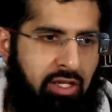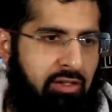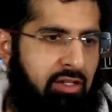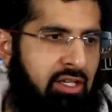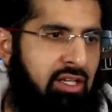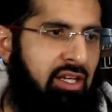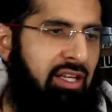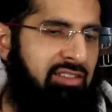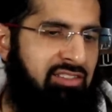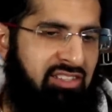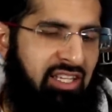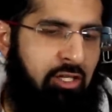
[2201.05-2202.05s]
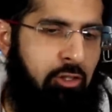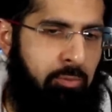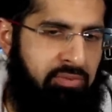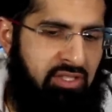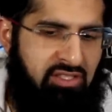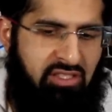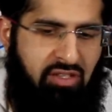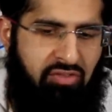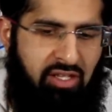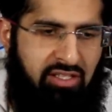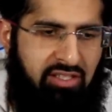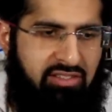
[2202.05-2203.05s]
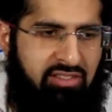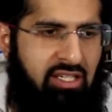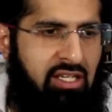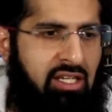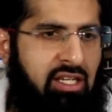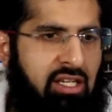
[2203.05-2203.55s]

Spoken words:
and psyops and stuff like this.